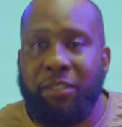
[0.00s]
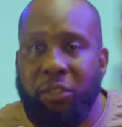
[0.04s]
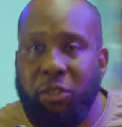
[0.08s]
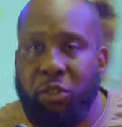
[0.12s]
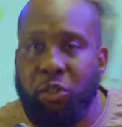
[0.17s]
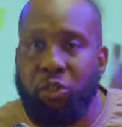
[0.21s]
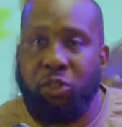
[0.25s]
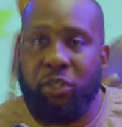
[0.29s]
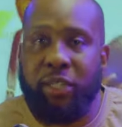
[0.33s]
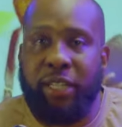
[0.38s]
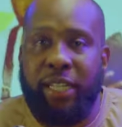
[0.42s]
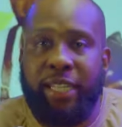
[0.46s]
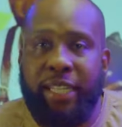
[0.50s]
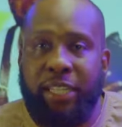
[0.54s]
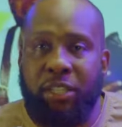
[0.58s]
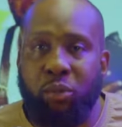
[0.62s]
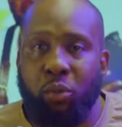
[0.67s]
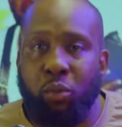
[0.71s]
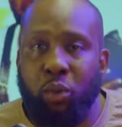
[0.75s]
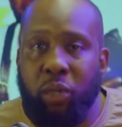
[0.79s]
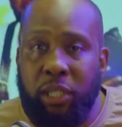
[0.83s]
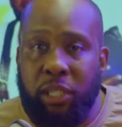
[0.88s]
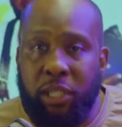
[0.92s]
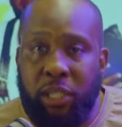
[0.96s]
to use data to
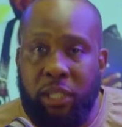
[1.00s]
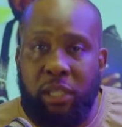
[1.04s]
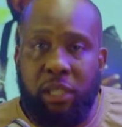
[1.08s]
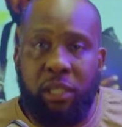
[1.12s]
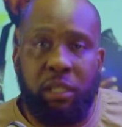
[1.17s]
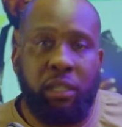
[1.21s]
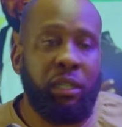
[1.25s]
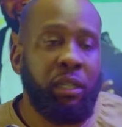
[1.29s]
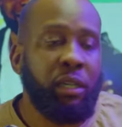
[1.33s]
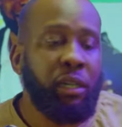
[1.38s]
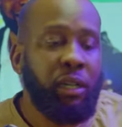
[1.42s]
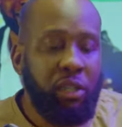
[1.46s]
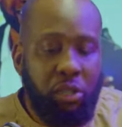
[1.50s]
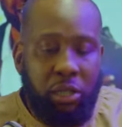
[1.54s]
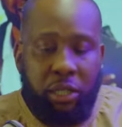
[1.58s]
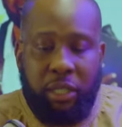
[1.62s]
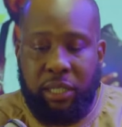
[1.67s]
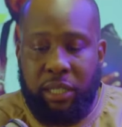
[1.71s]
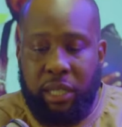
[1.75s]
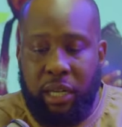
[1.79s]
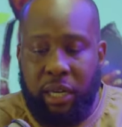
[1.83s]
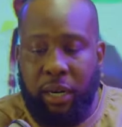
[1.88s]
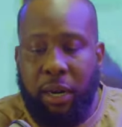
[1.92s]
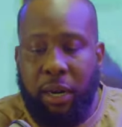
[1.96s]
watch it. You understand?